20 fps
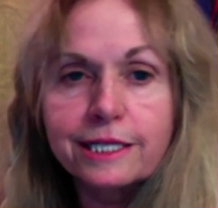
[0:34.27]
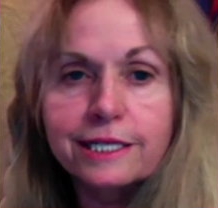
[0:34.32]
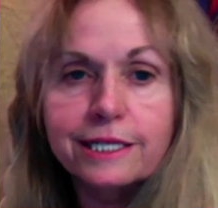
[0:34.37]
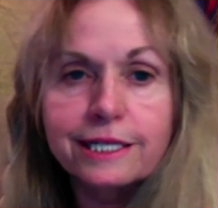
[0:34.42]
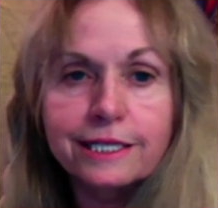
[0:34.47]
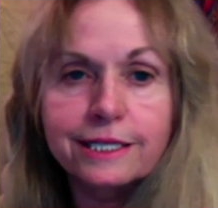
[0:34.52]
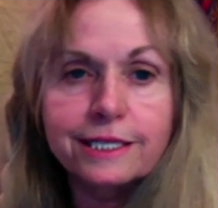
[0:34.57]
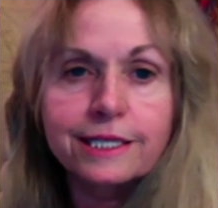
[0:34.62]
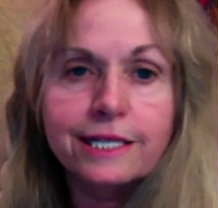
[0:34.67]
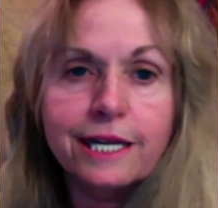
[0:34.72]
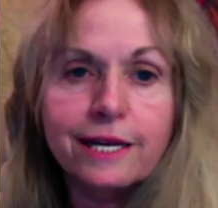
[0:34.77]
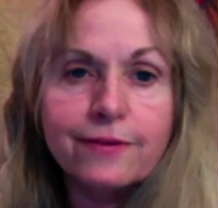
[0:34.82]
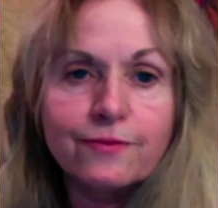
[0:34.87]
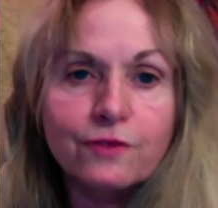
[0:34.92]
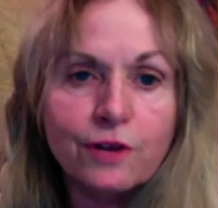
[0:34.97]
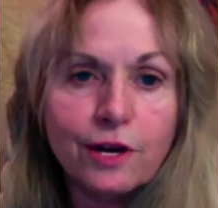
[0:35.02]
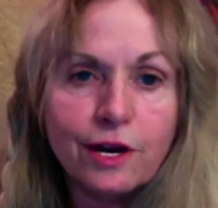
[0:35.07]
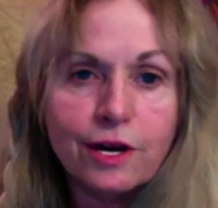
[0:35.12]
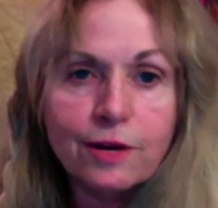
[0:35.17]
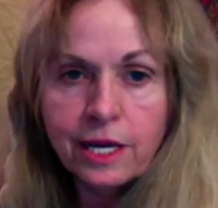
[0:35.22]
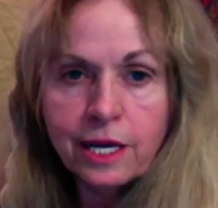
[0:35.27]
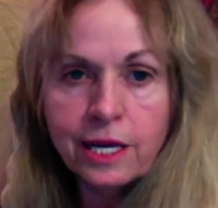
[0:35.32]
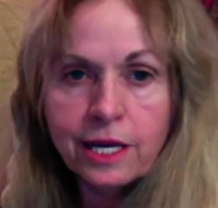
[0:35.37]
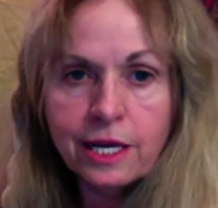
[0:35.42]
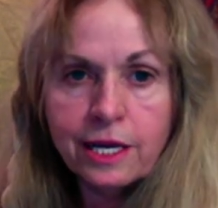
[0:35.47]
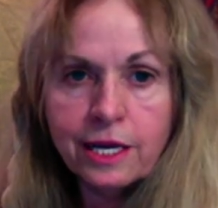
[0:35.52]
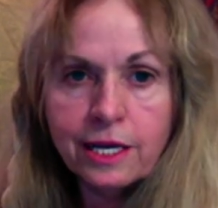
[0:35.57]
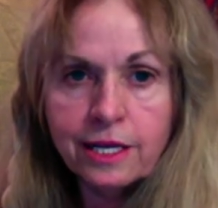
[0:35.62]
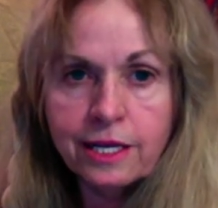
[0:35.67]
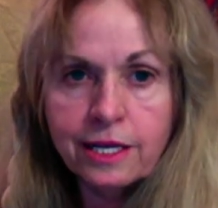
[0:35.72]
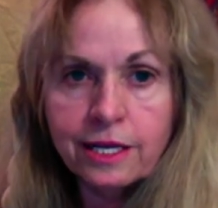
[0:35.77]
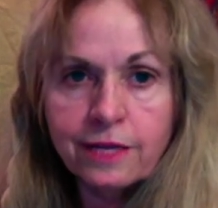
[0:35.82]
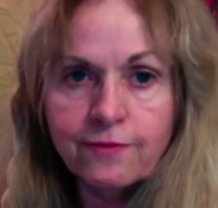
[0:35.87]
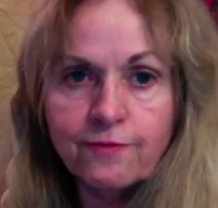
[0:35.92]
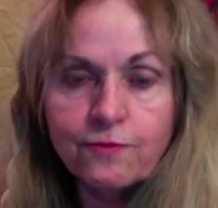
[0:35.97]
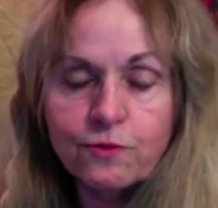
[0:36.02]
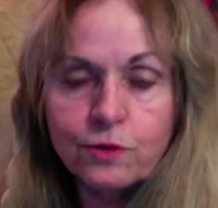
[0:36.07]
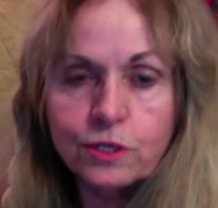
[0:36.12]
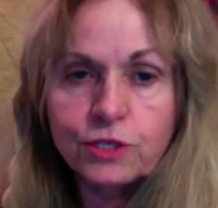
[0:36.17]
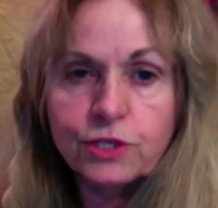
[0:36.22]
I saved up, and
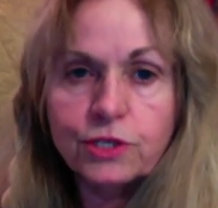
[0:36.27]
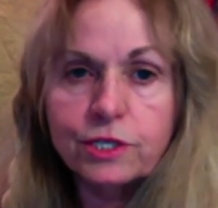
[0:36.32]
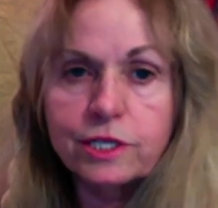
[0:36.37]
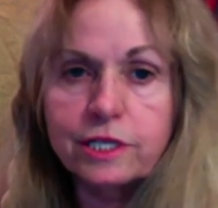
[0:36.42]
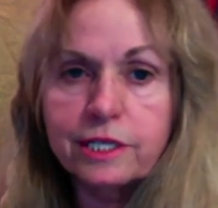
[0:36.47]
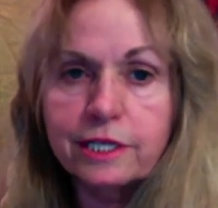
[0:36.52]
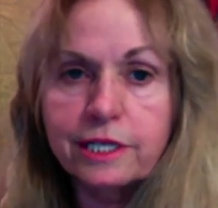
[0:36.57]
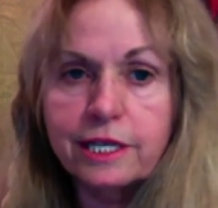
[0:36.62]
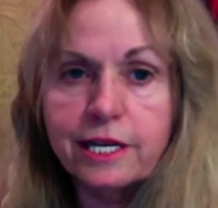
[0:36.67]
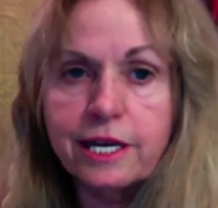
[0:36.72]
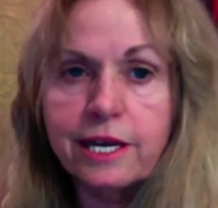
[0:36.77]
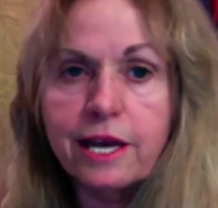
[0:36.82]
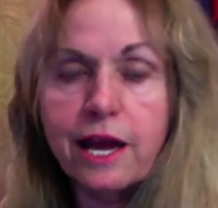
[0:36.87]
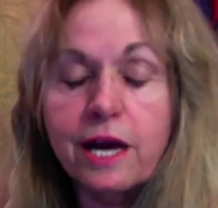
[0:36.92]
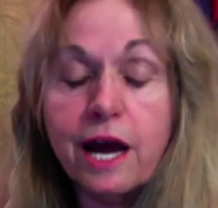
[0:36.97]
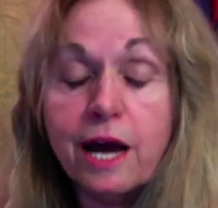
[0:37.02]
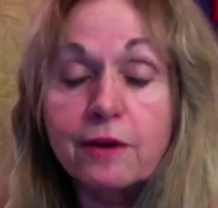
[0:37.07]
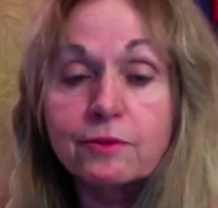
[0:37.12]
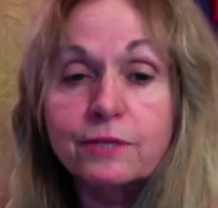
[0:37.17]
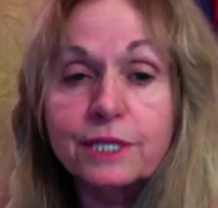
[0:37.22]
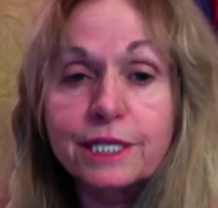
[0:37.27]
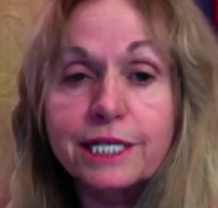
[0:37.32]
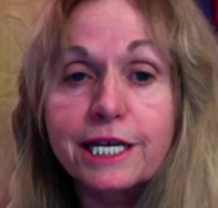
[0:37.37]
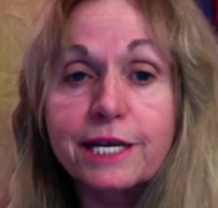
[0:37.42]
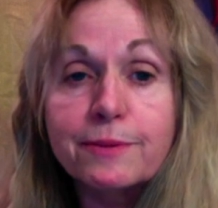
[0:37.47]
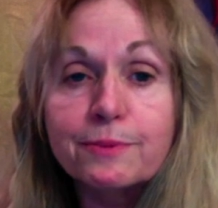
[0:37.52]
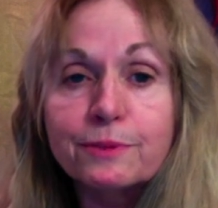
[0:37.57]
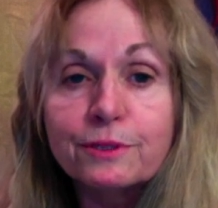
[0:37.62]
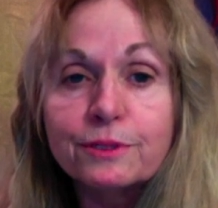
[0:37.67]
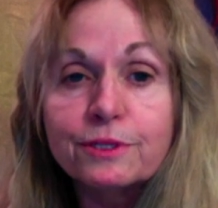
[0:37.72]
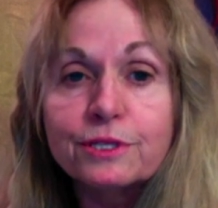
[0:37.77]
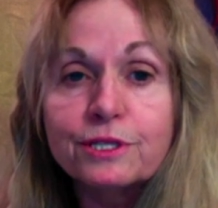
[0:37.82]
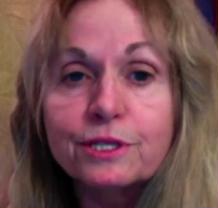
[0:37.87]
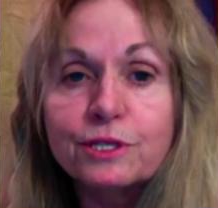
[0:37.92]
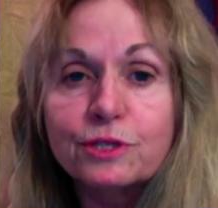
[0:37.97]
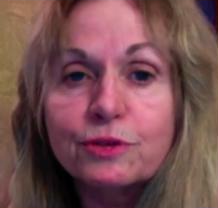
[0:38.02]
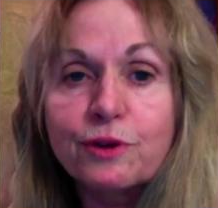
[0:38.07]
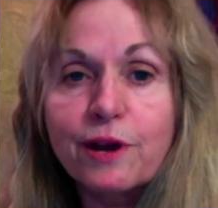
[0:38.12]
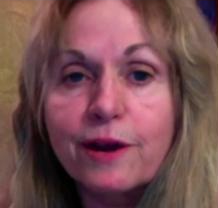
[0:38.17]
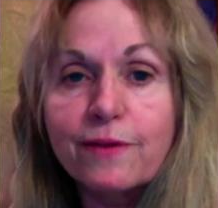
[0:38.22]
fortunately, I was able to
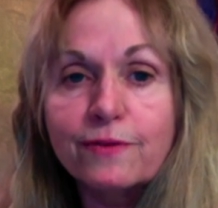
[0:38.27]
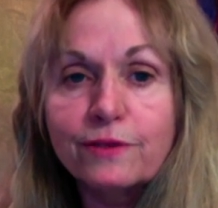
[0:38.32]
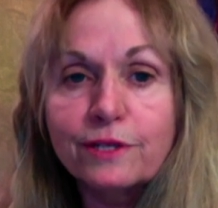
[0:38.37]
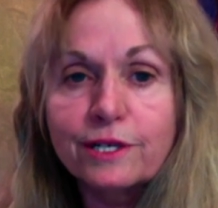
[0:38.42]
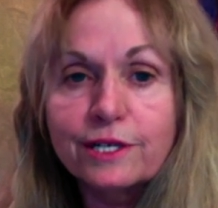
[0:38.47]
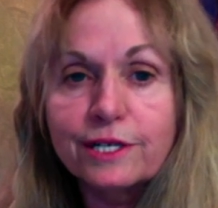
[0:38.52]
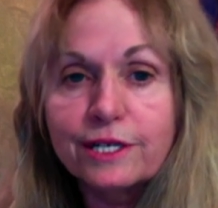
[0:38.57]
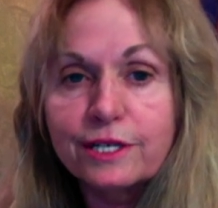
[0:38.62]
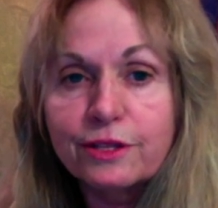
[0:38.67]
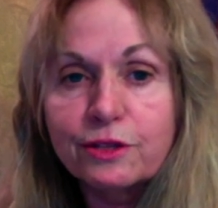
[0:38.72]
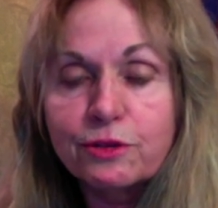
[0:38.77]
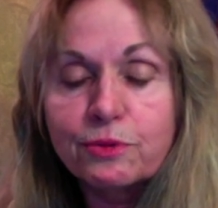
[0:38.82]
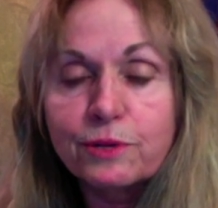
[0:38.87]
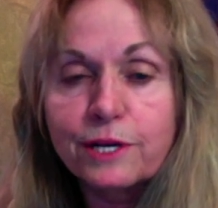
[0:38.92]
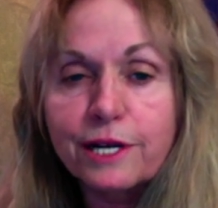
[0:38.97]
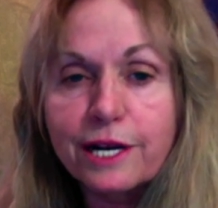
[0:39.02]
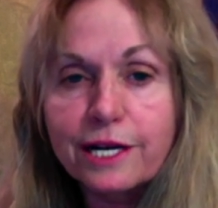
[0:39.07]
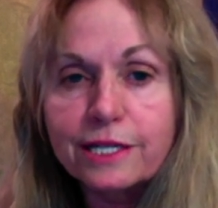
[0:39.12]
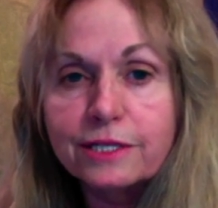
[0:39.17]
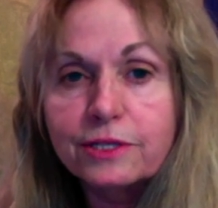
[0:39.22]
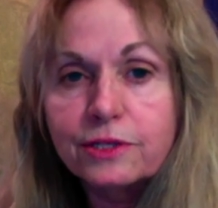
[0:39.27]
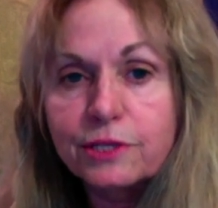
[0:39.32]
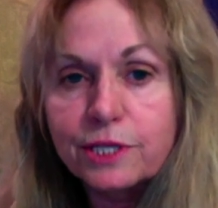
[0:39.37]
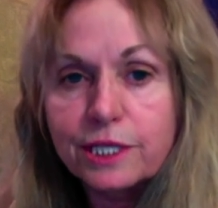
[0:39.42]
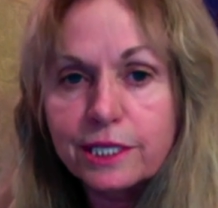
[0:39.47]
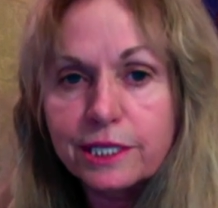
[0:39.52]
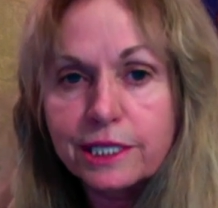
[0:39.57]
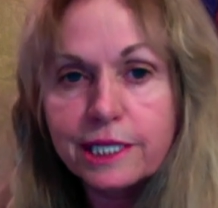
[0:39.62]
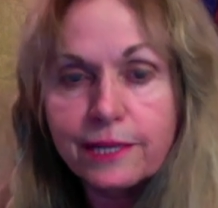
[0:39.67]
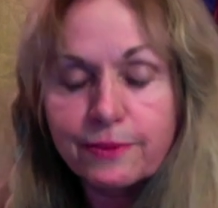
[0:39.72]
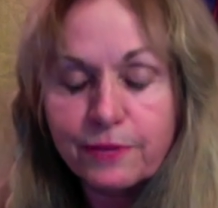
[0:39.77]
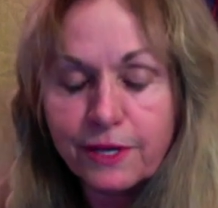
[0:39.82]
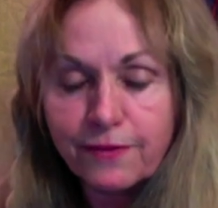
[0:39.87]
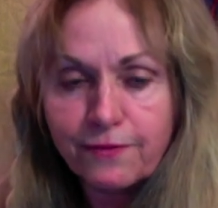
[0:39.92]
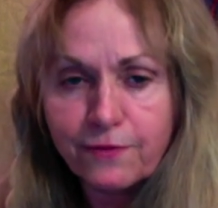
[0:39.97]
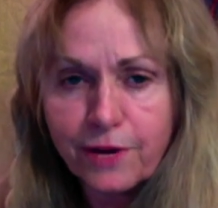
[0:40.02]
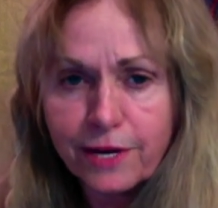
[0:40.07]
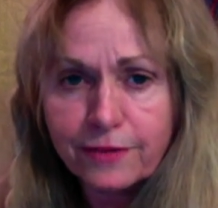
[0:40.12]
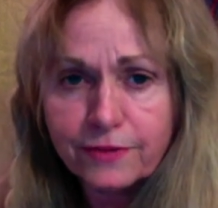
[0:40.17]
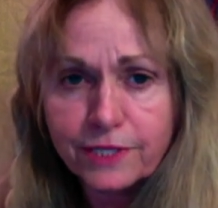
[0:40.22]
travel on
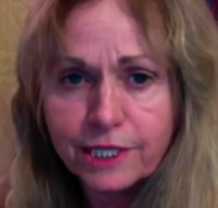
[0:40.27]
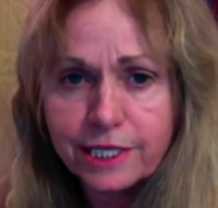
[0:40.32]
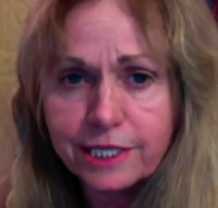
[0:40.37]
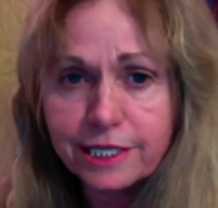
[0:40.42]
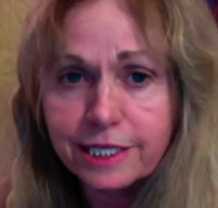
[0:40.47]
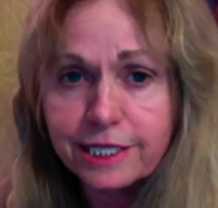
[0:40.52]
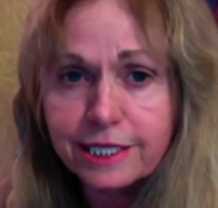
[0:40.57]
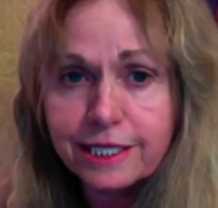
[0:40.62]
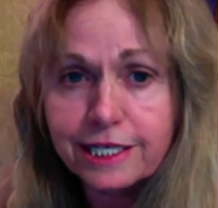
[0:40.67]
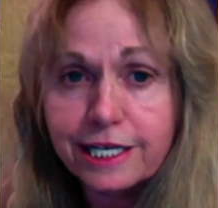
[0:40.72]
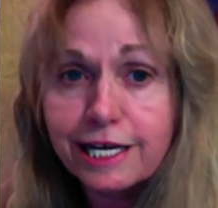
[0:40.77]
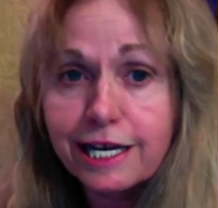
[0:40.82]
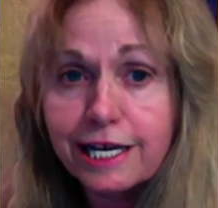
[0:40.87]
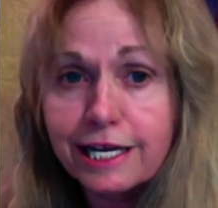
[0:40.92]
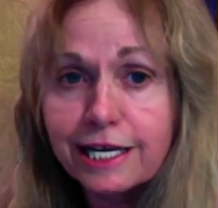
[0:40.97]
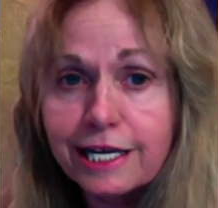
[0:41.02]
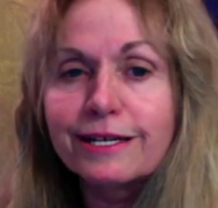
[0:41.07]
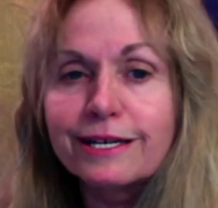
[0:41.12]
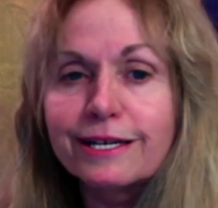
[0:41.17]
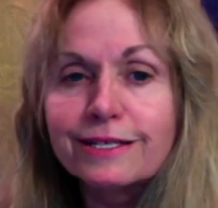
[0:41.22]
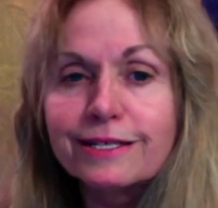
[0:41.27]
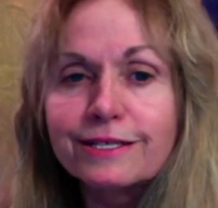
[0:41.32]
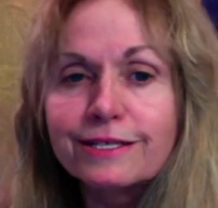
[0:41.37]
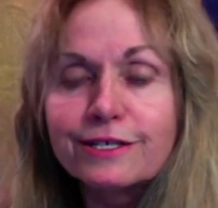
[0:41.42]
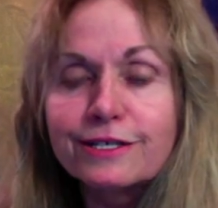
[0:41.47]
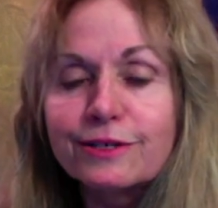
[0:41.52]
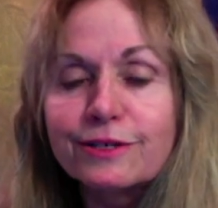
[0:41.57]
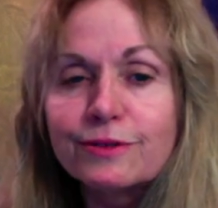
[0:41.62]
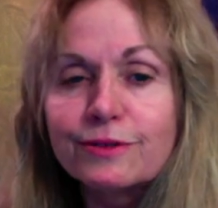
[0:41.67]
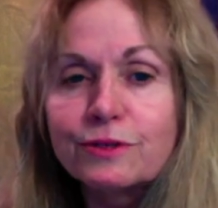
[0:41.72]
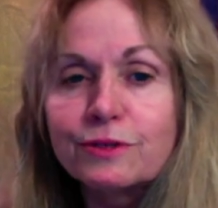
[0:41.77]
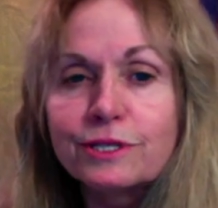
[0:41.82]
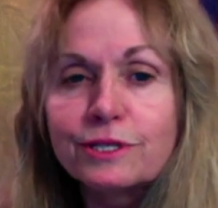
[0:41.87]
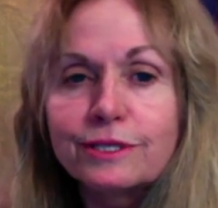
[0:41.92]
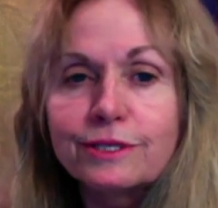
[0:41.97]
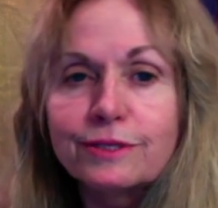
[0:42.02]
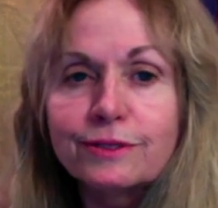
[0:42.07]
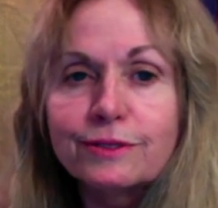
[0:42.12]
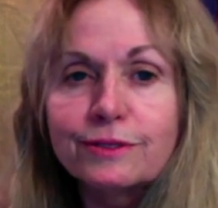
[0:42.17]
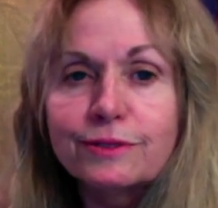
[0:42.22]
$3.75 a day. Got to go
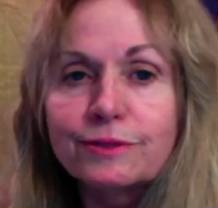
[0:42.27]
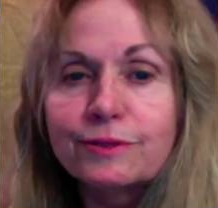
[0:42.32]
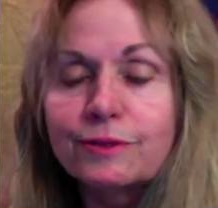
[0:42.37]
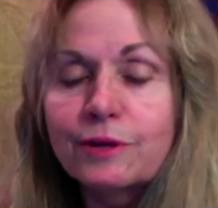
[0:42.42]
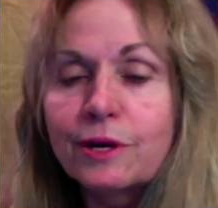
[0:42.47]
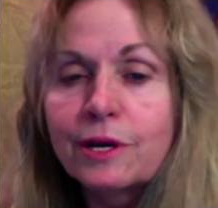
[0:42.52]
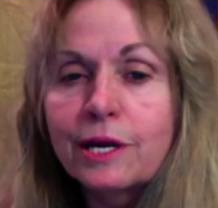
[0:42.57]
to